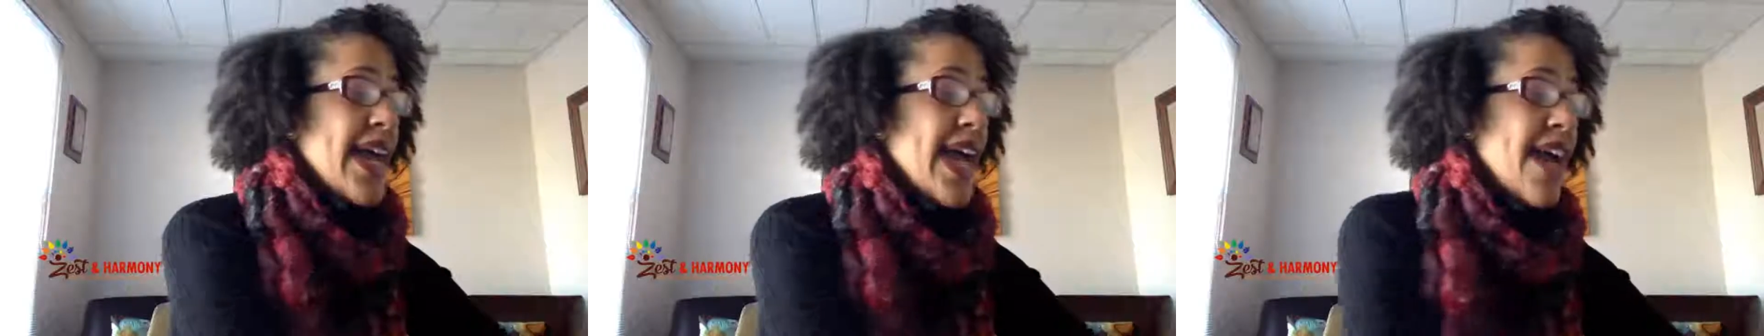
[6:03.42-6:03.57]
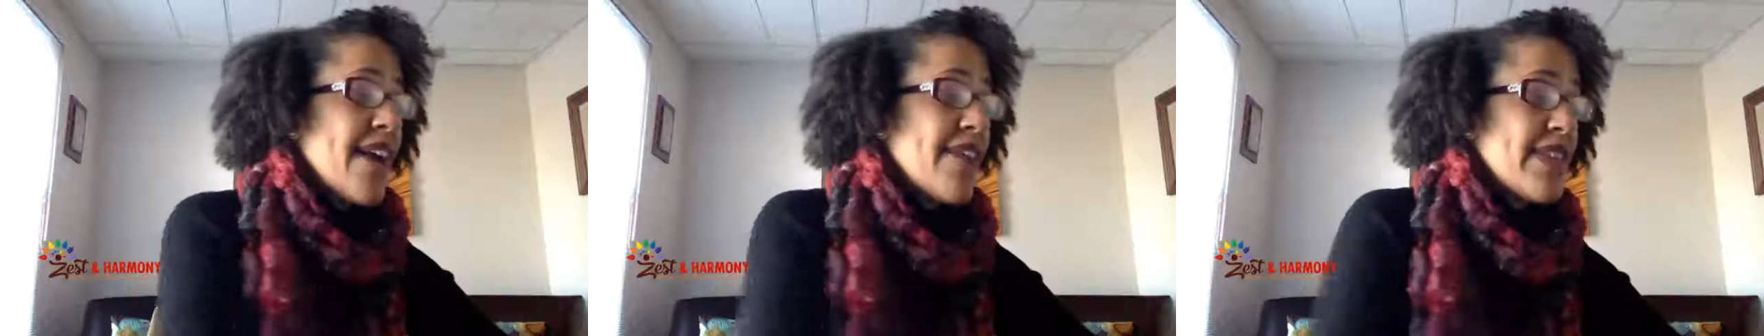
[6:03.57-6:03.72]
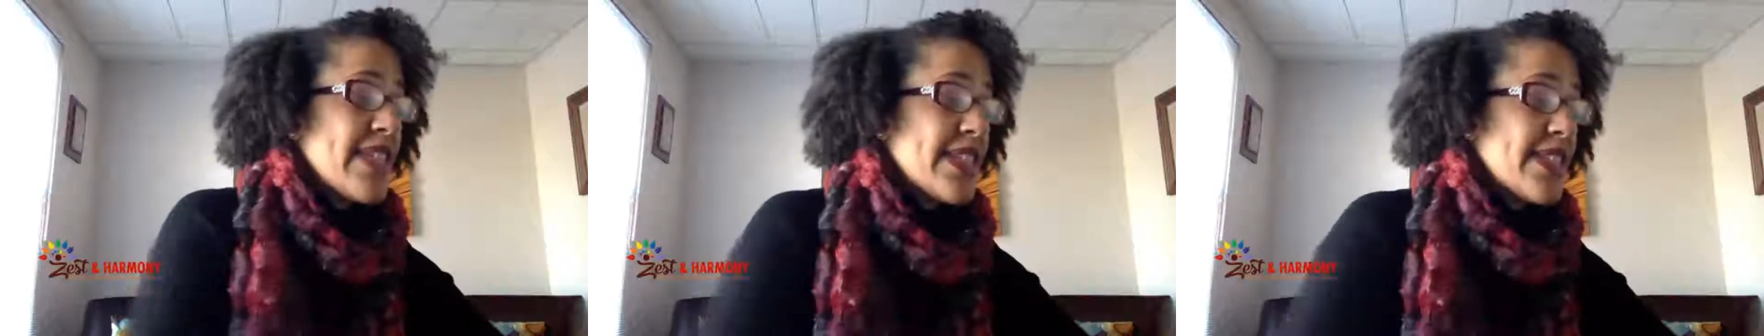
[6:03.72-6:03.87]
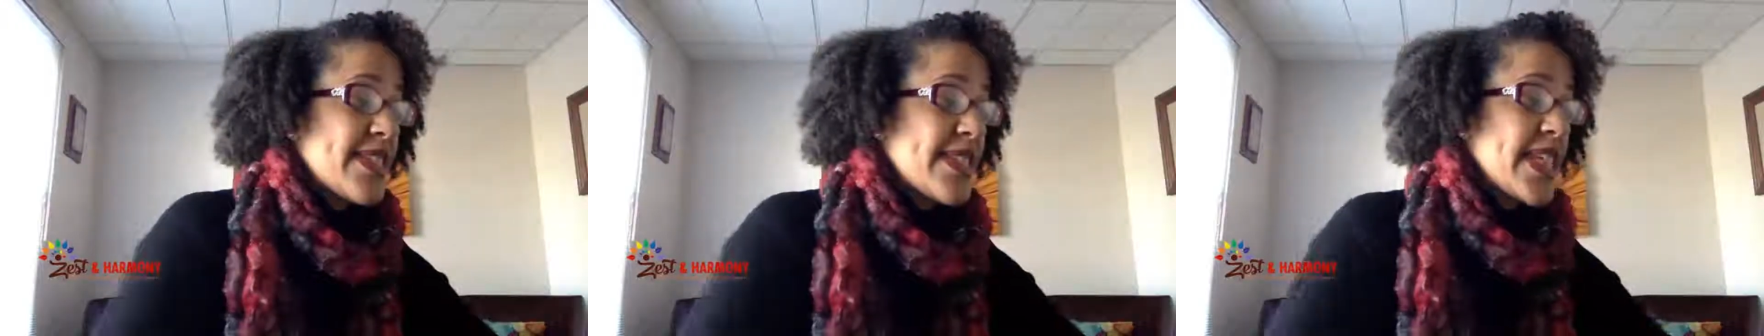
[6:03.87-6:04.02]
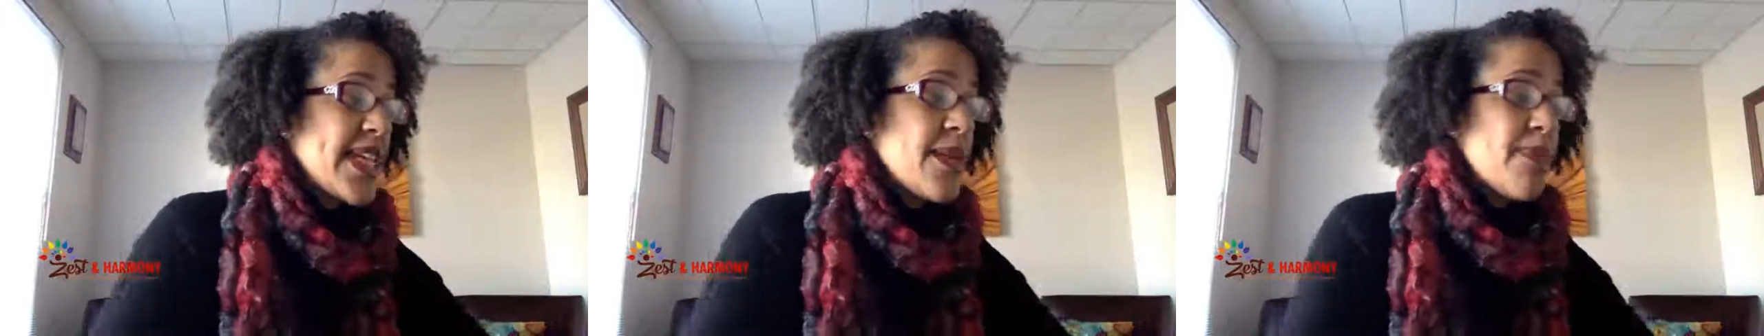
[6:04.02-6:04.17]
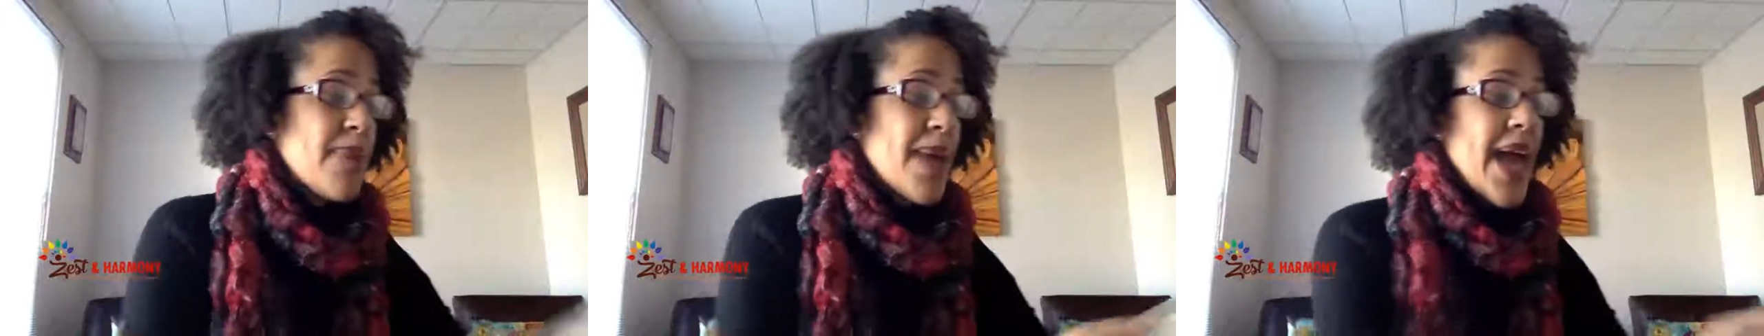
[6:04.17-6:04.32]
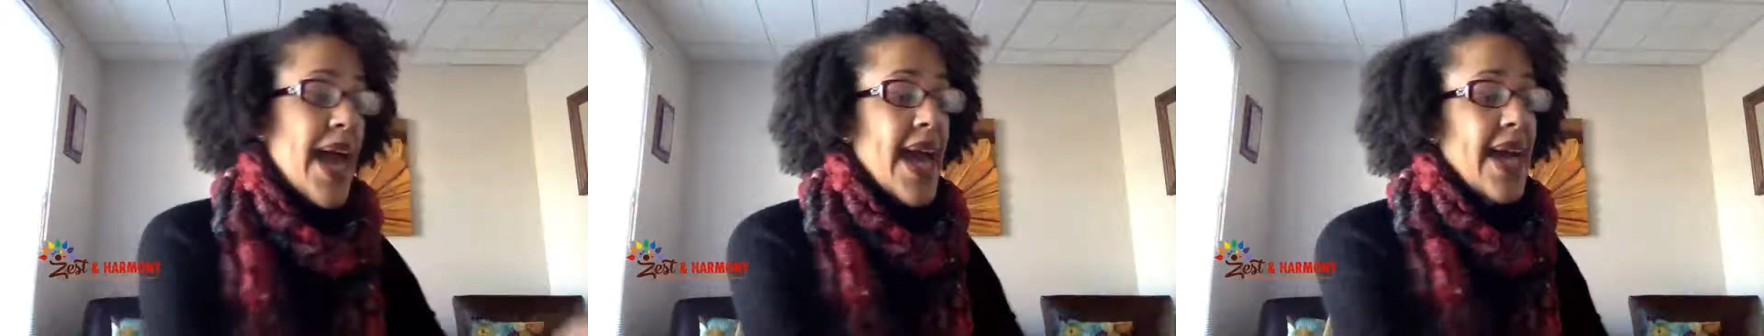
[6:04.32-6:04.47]
I have these
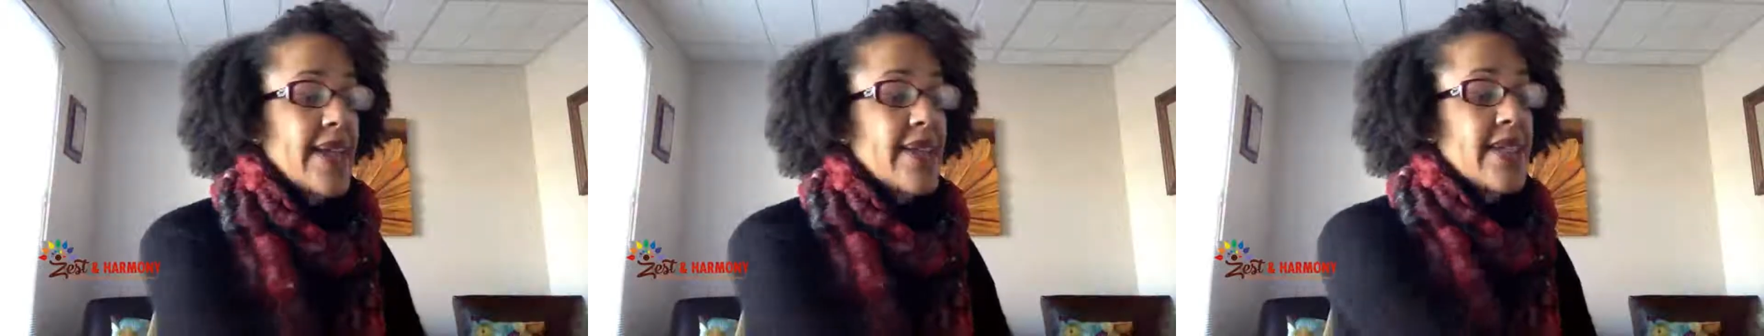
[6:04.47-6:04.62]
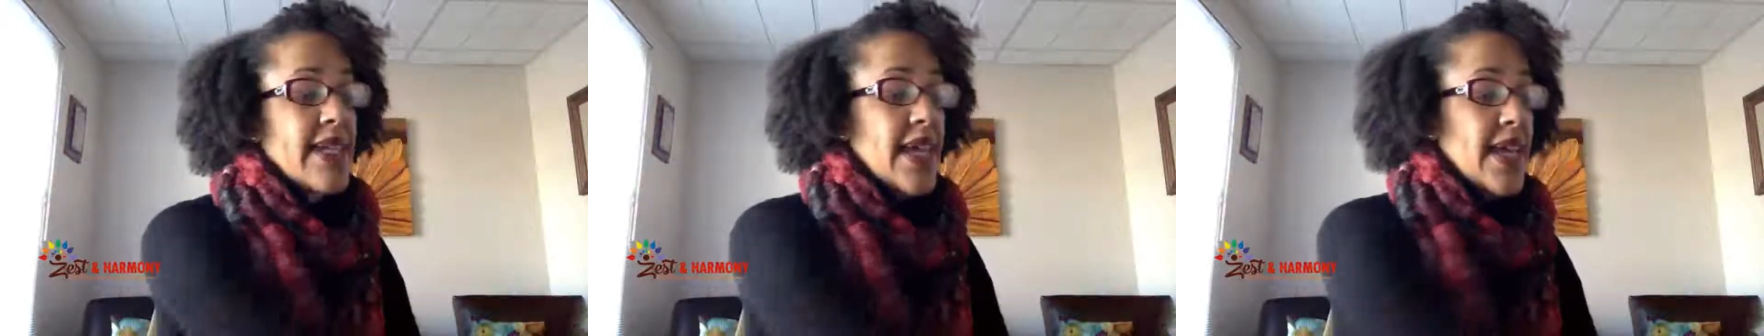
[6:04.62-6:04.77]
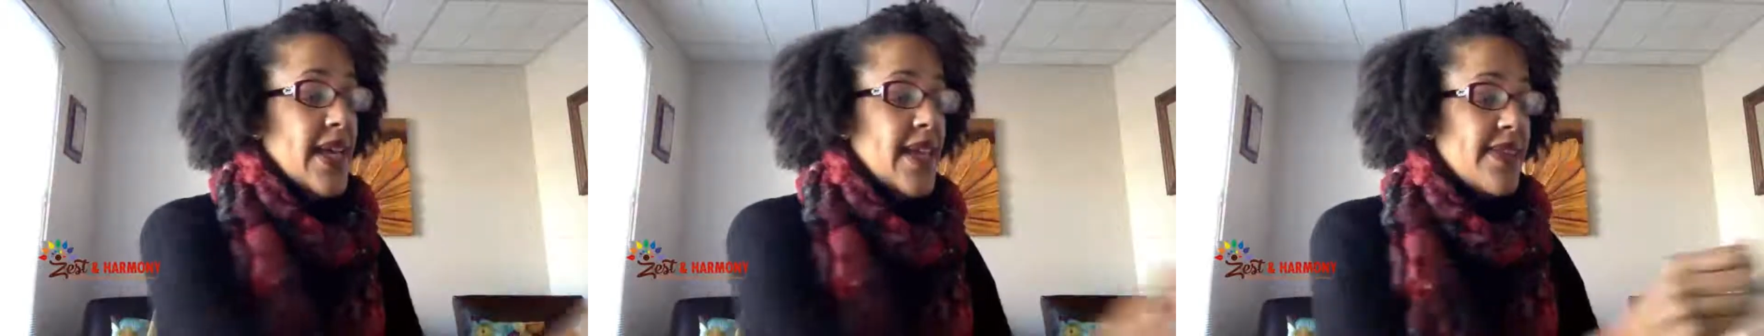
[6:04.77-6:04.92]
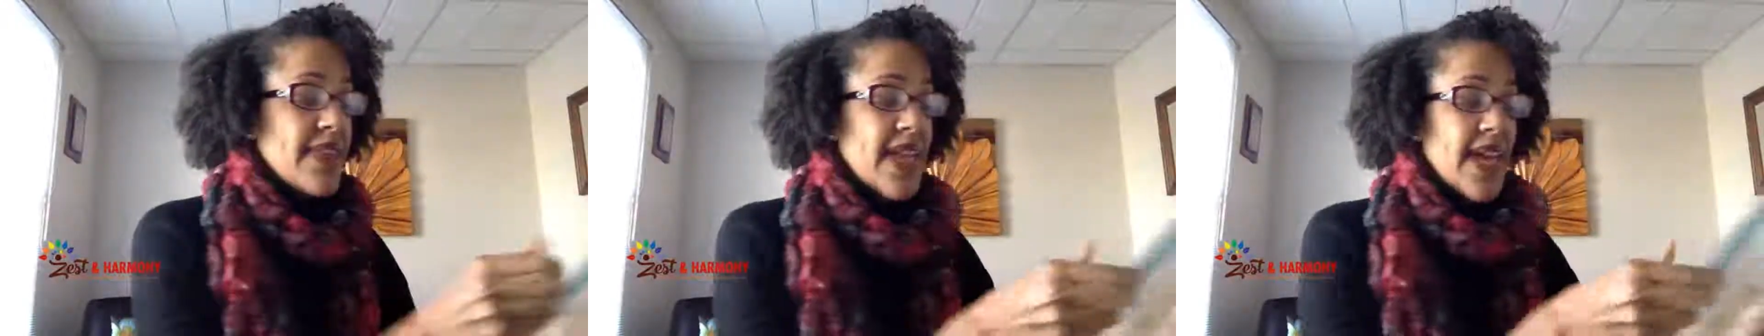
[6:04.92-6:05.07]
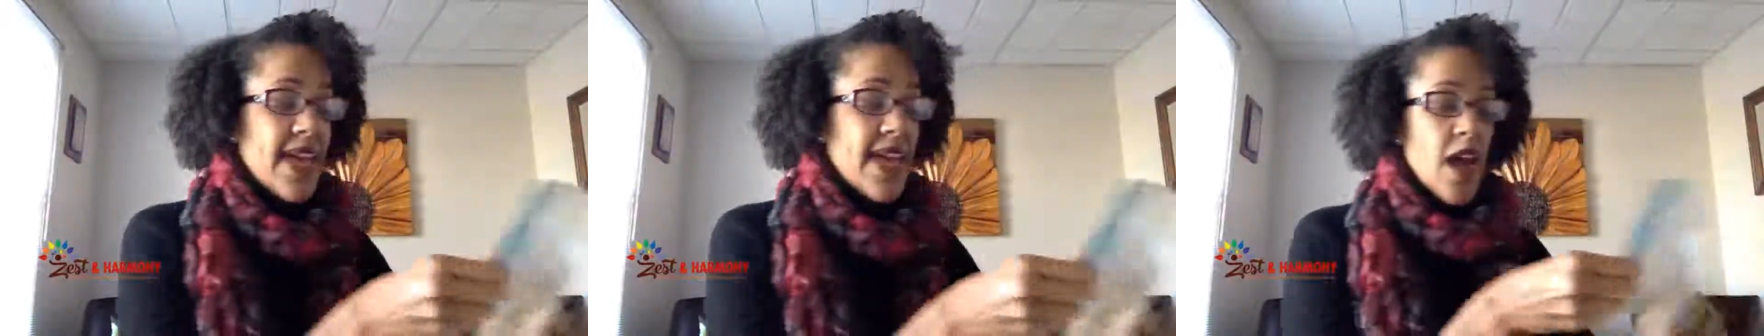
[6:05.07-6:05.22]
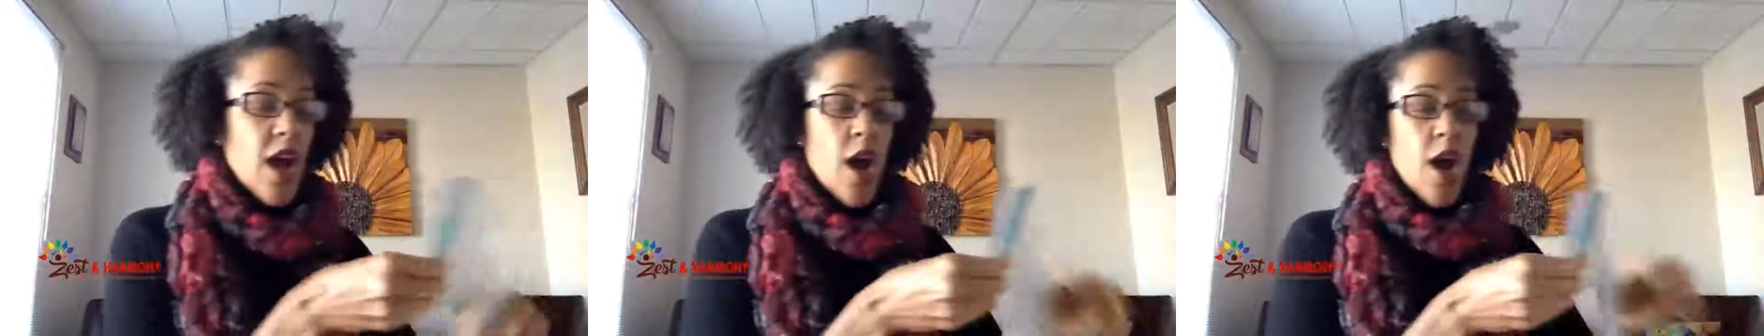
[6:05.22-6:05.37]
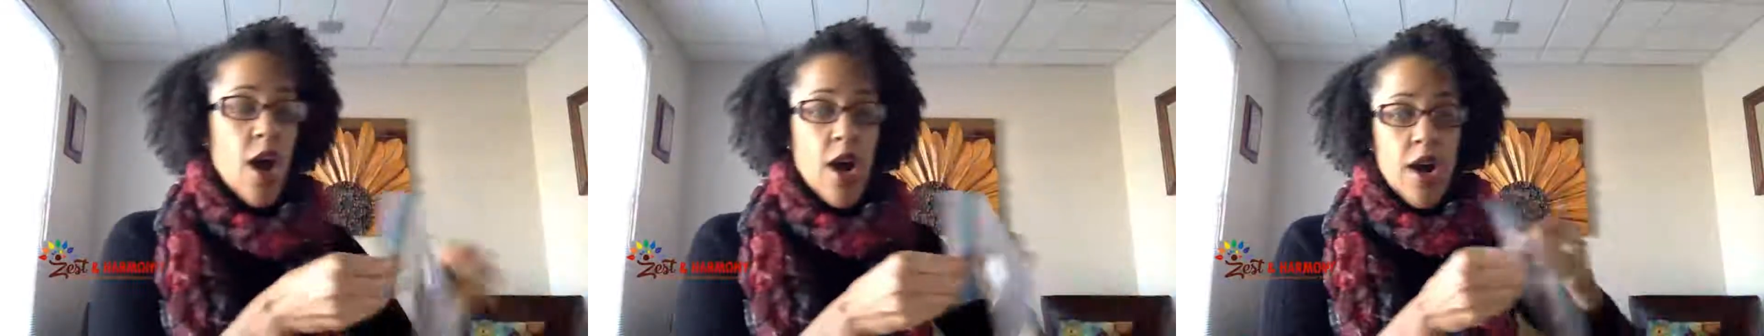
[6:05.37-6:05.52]
tea bags
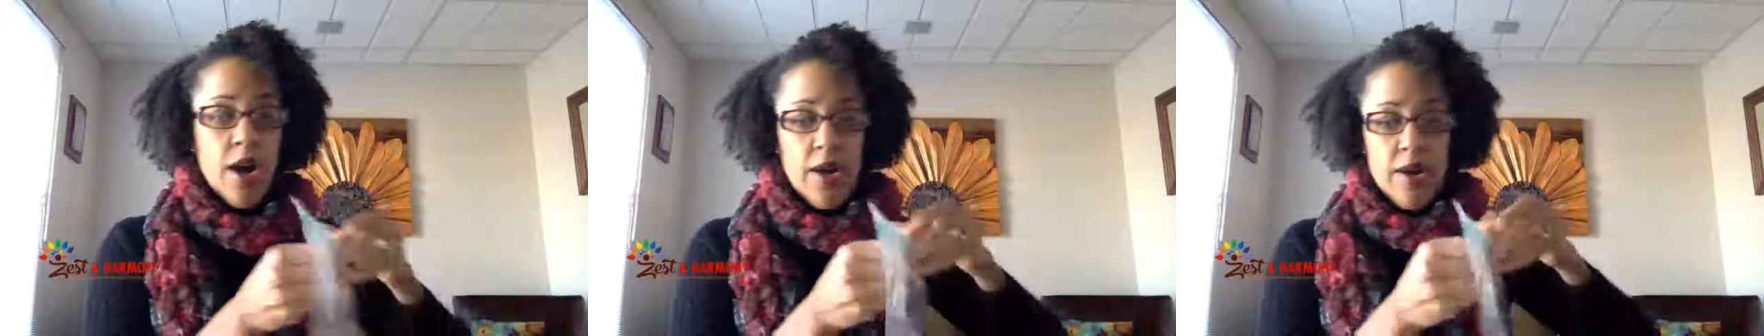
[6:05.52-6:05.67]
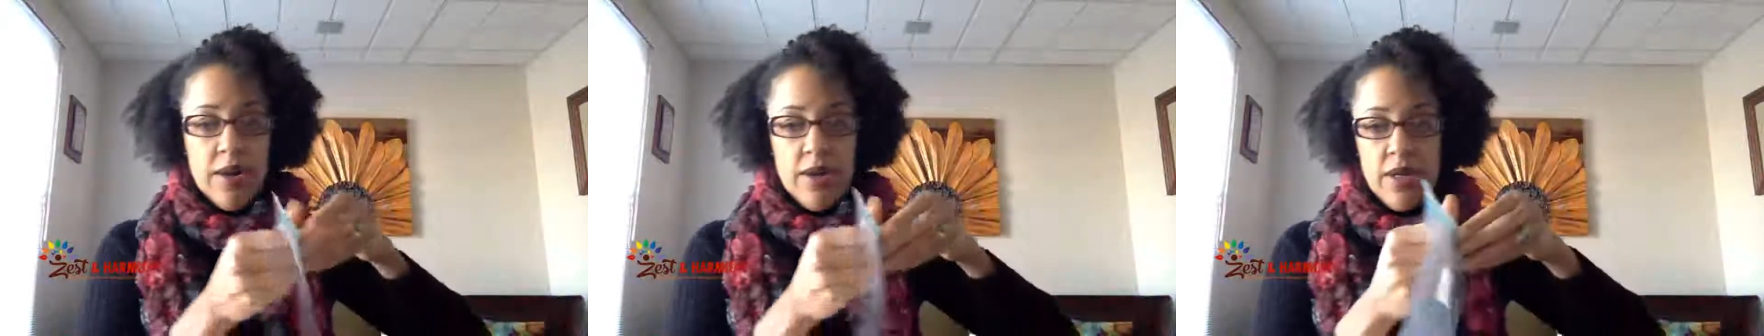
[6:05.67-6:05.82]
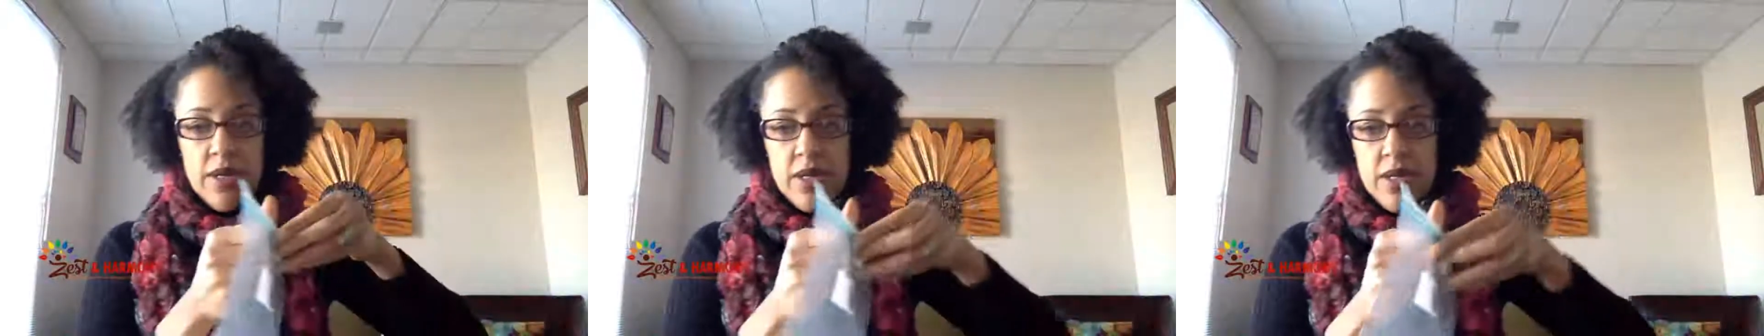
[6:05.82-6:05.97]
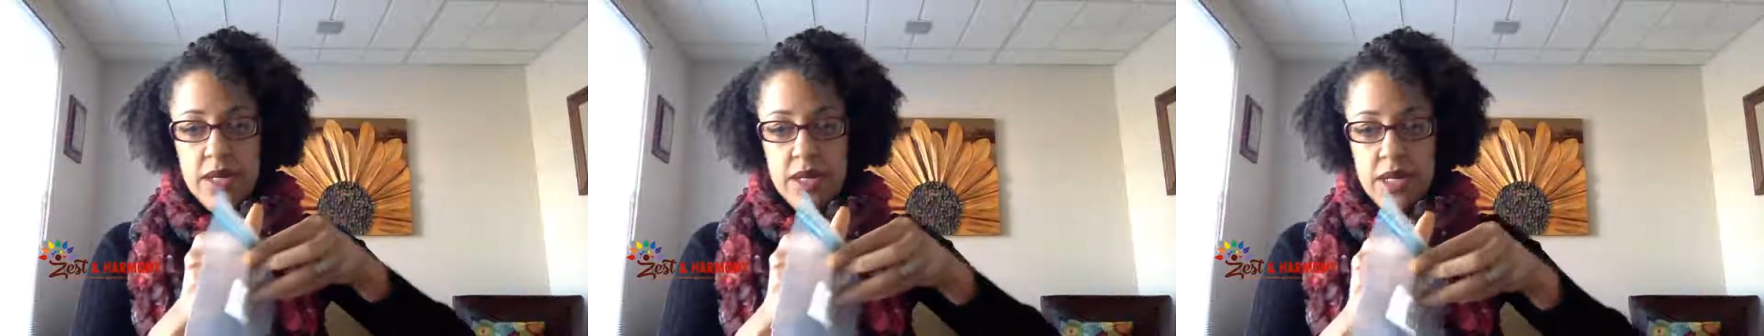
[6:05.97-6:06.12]
that are